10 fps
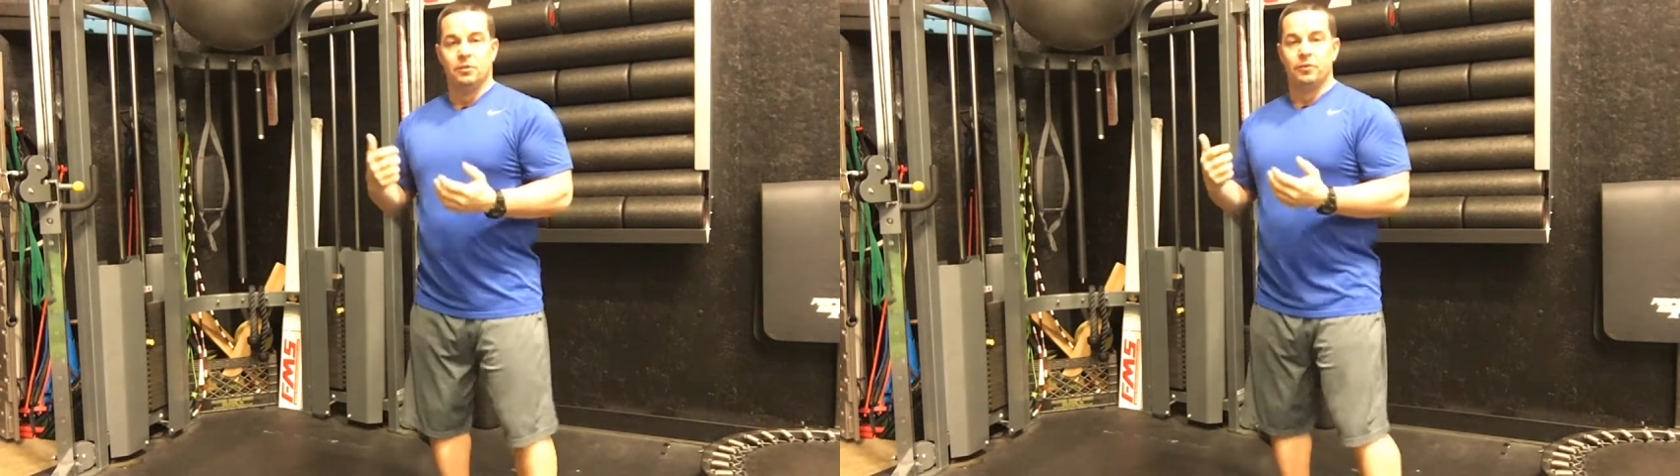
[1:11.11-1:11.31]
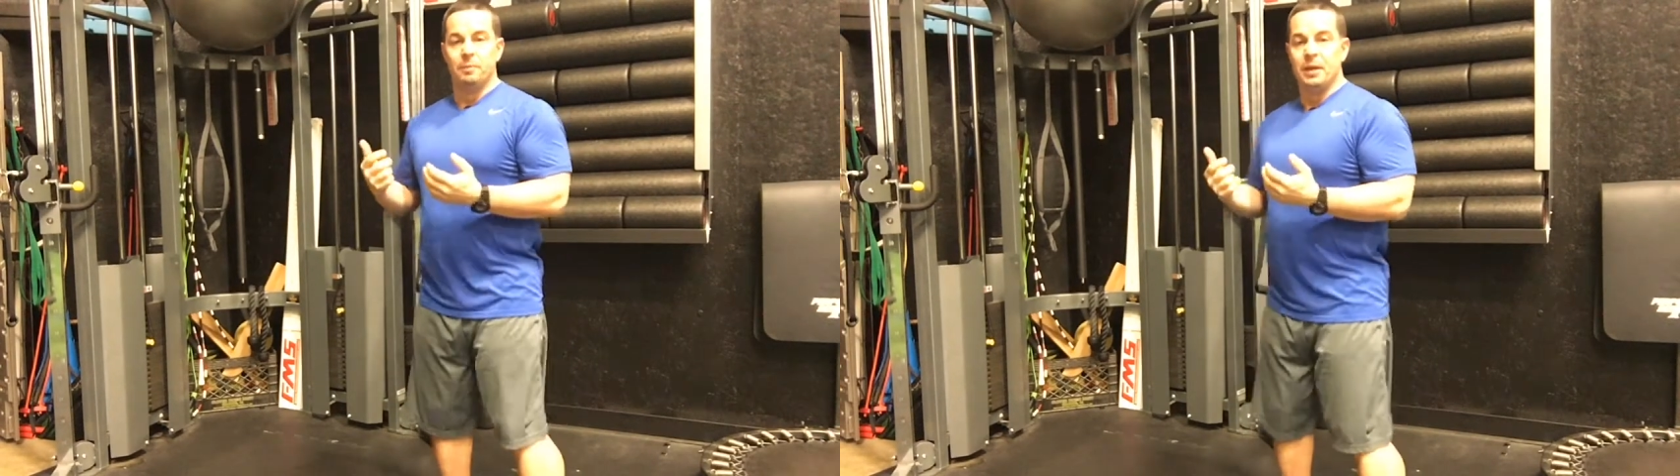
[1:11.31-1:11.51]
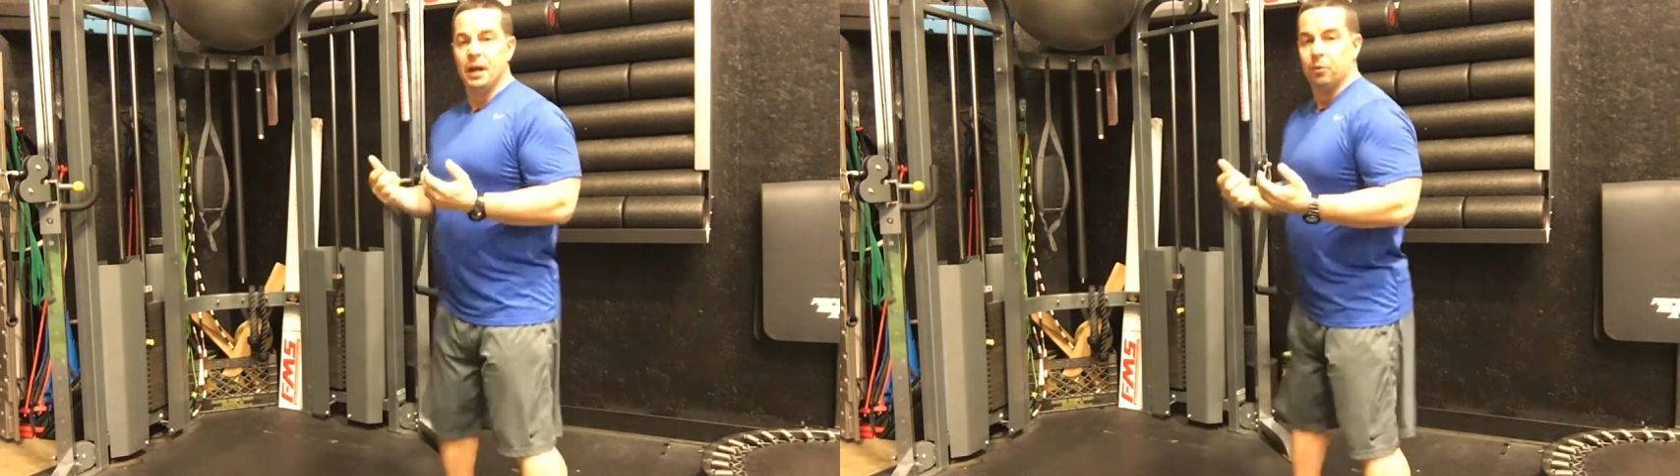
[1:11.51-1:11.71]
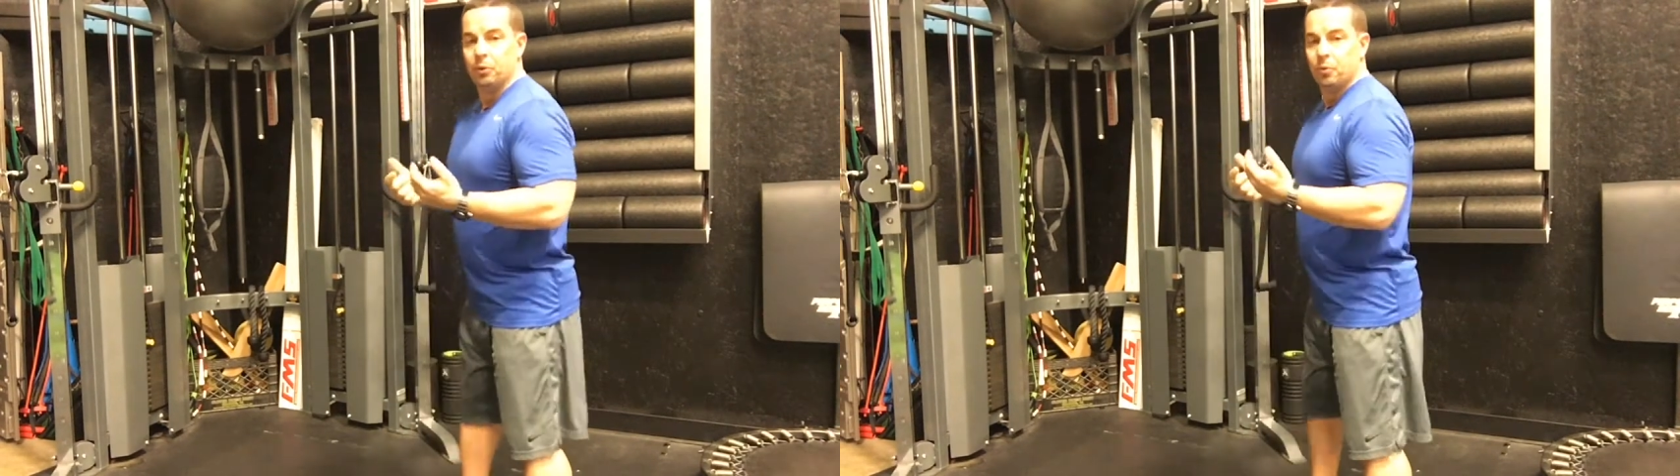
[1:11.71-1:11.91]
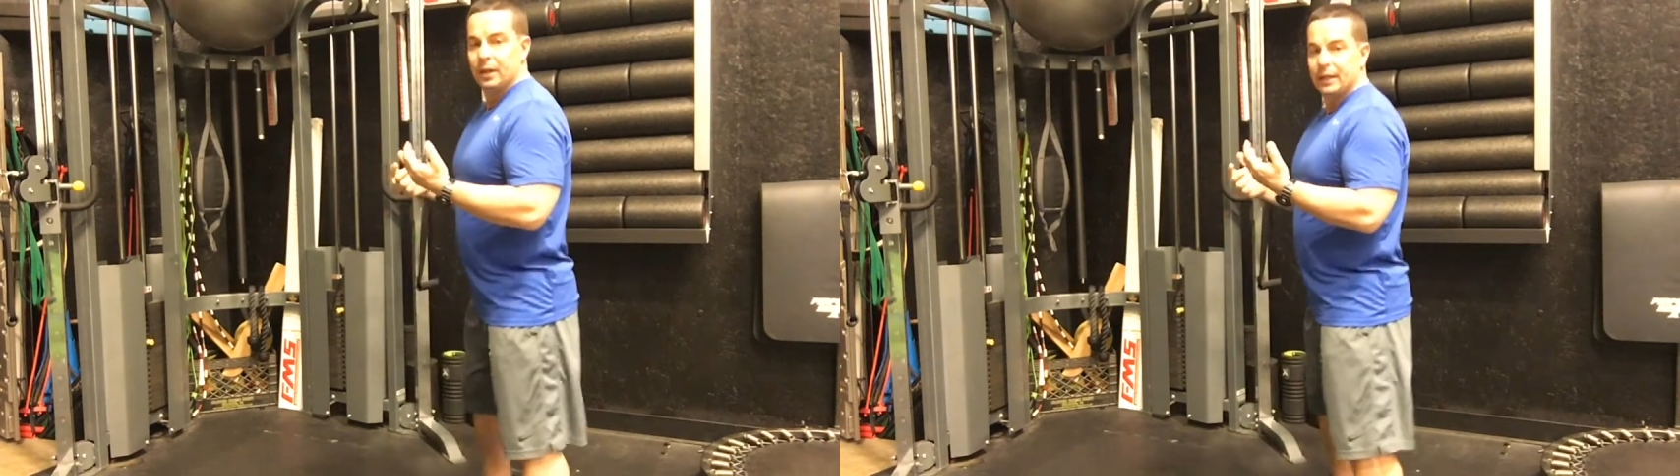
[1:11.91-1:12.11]
From there,
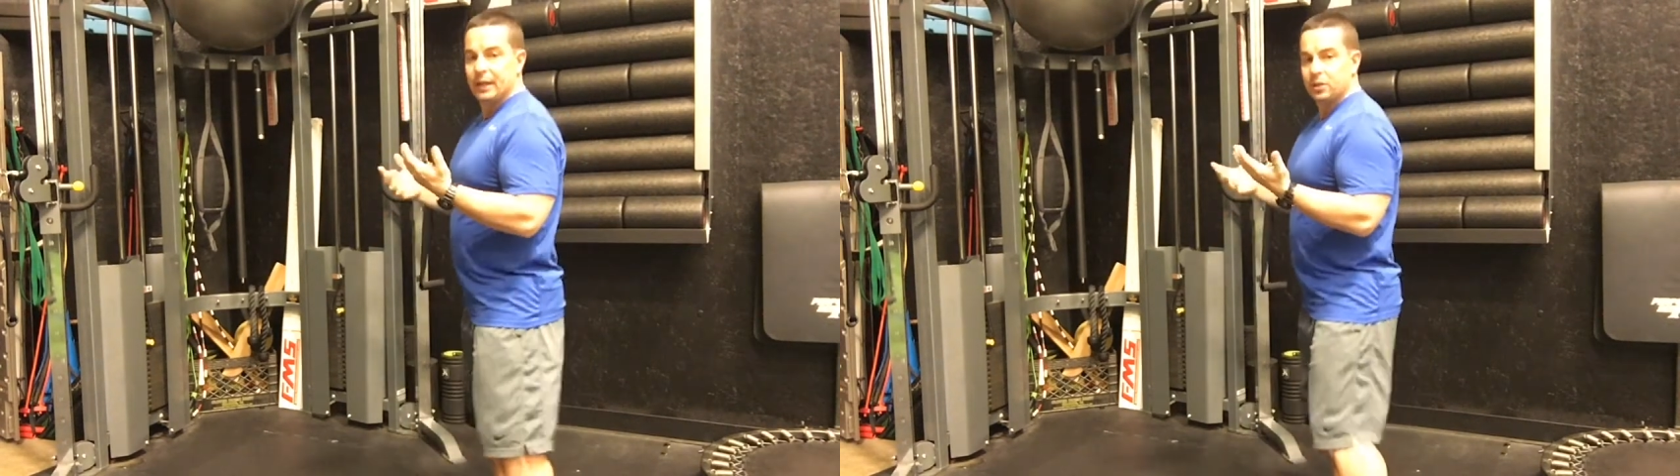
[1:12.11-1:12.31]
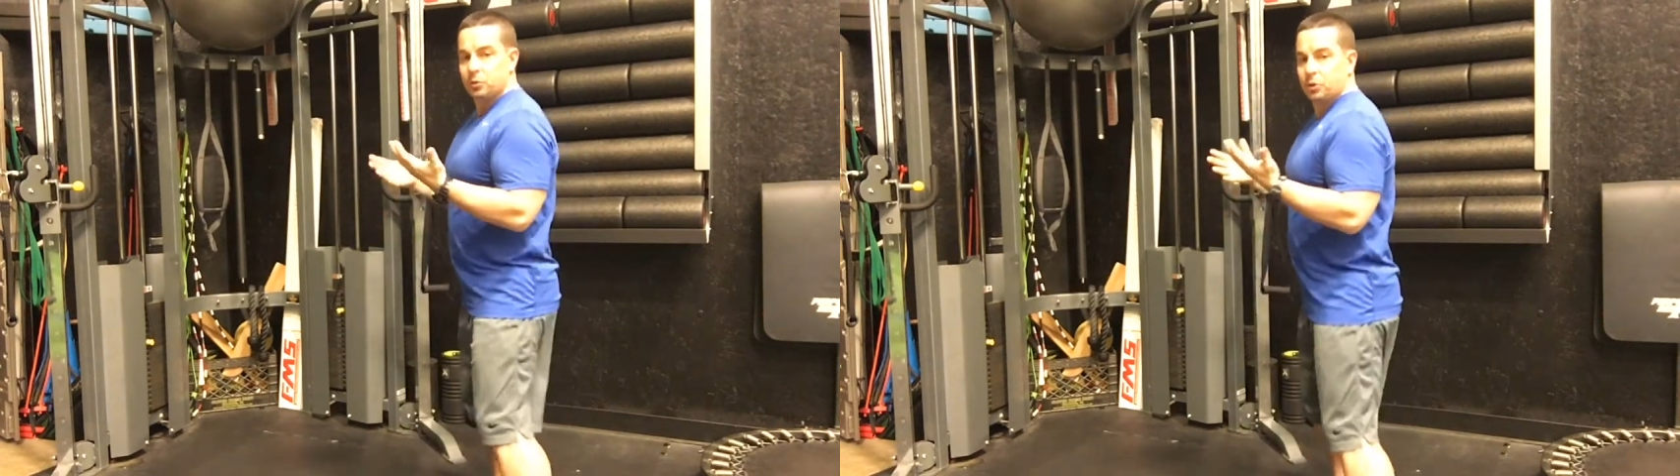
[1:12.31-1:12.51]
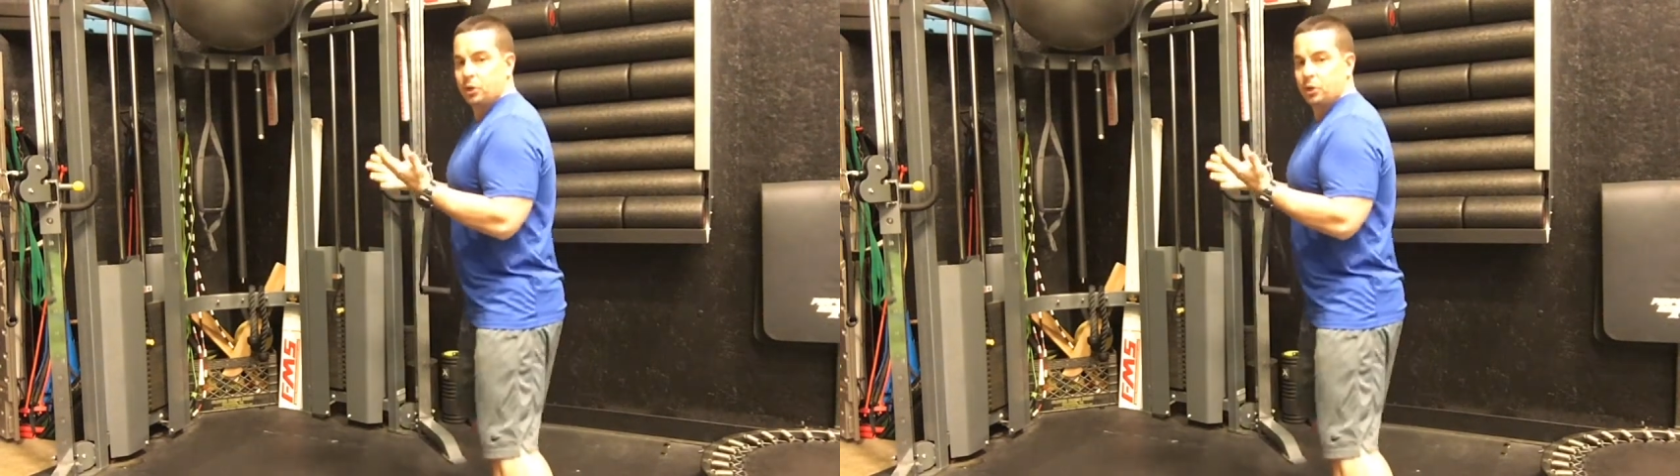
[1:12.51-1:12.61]
we want to get into a